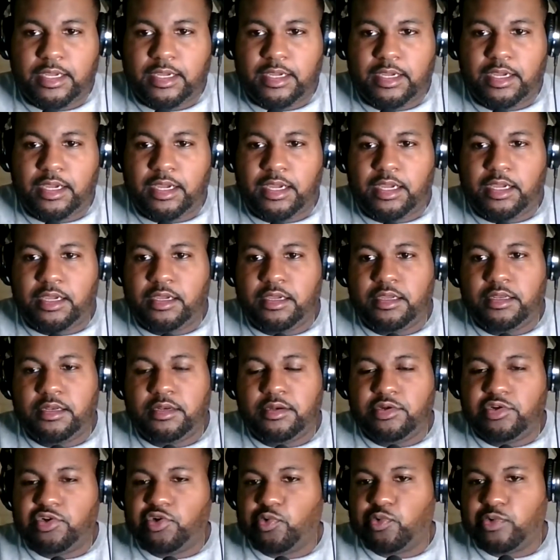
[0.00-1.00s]

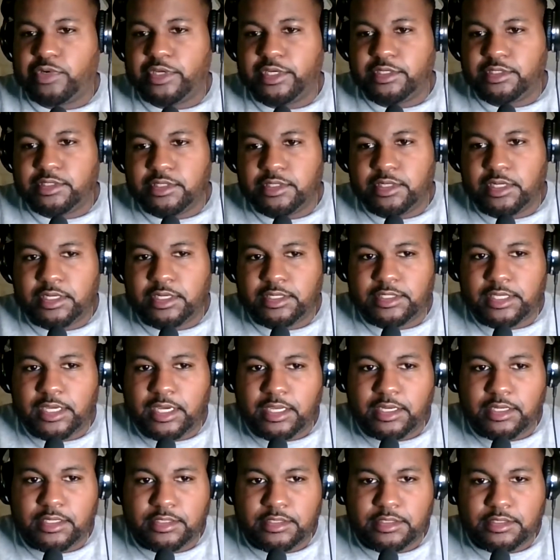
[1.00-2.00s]
and showcasing their
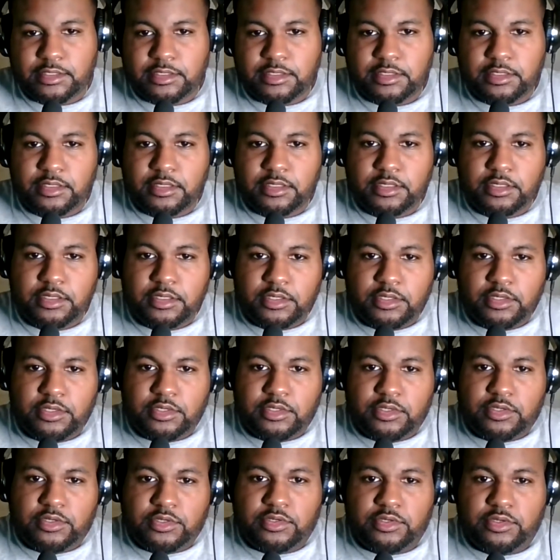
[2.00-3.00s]
talents.
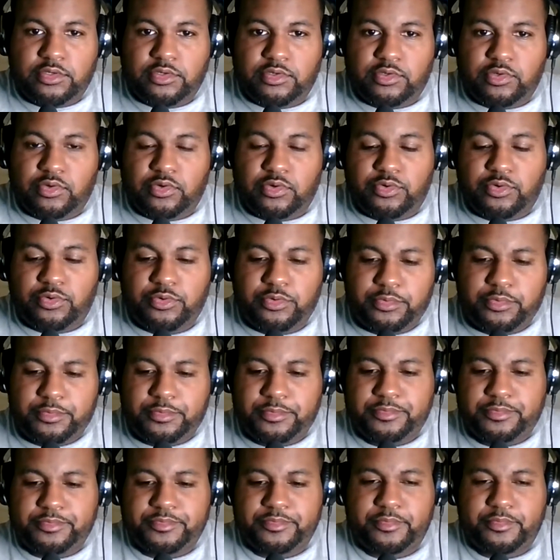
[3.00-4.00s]
So
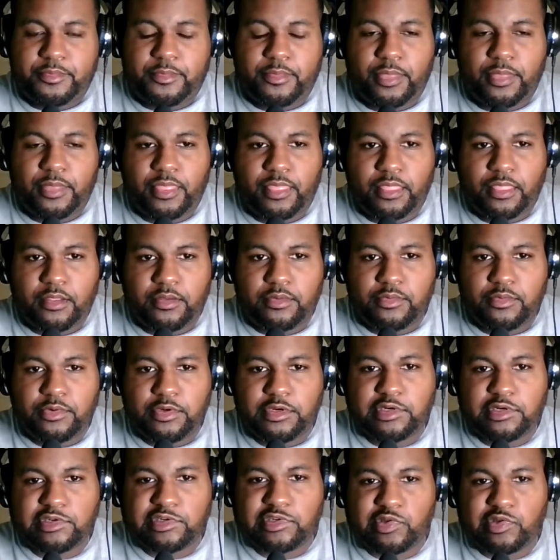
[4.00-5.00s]
we're
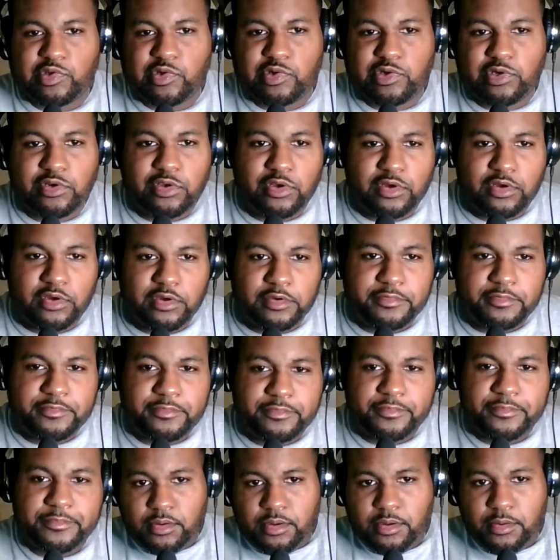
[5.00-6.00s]
gonna start
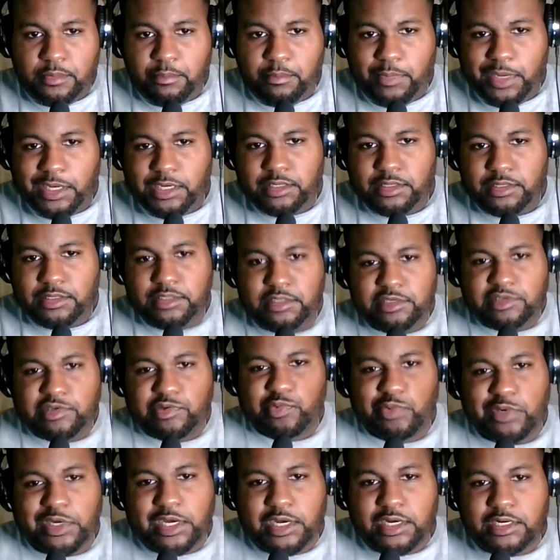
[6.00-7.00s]
off. Many leagues
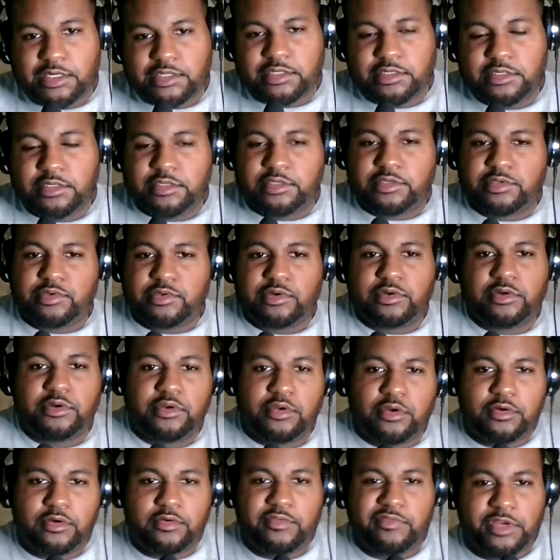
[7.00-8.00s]
were actually started
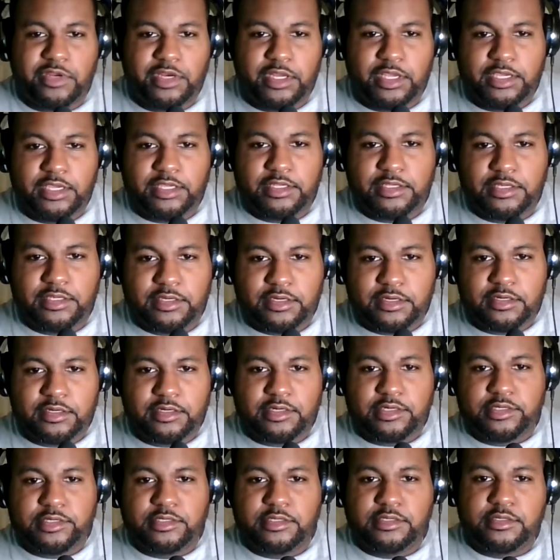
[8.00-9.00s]
off in the
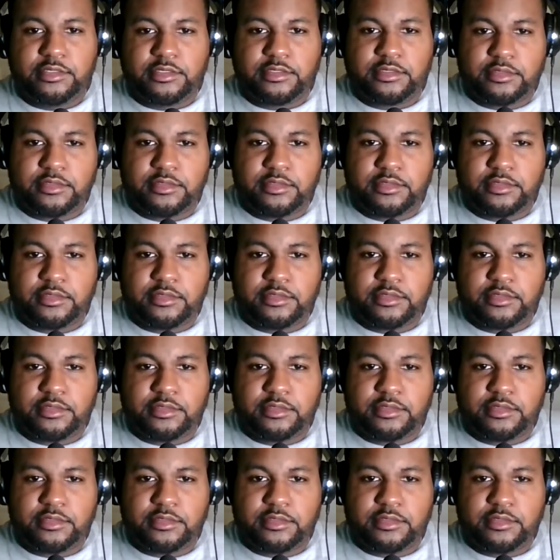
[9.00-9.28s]
1800s,